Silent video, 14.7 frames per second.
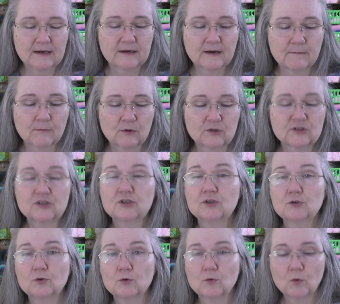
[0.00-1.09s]
Number
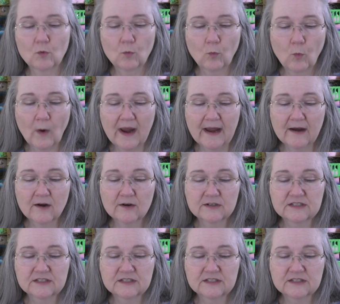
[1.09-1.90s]
two, where